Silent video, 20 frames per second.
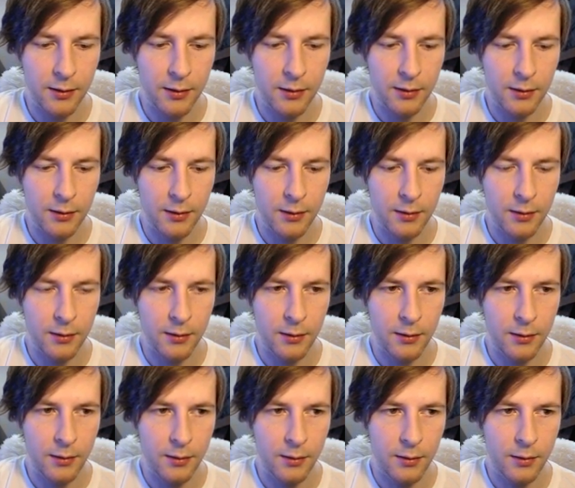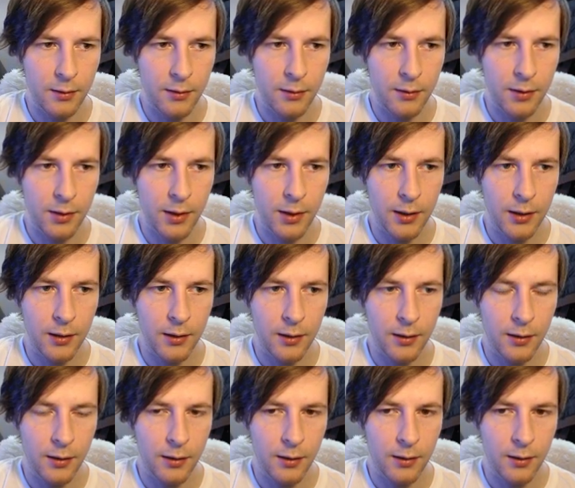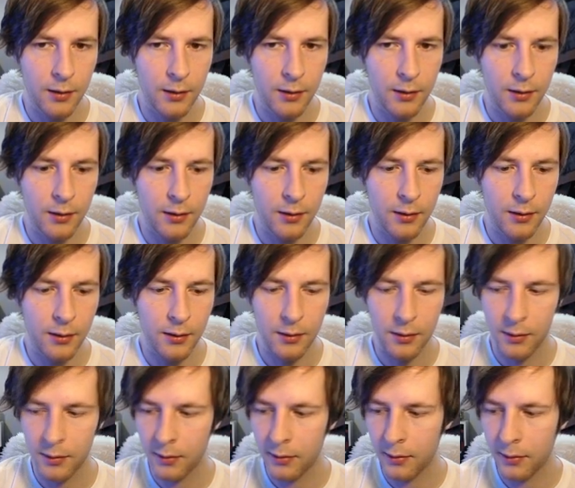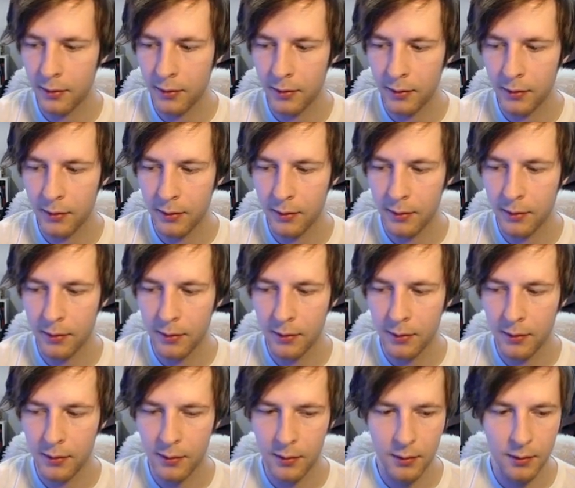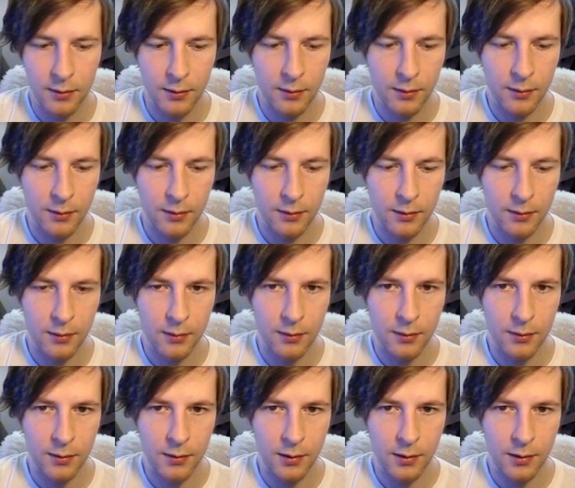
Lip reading: Nothing is said.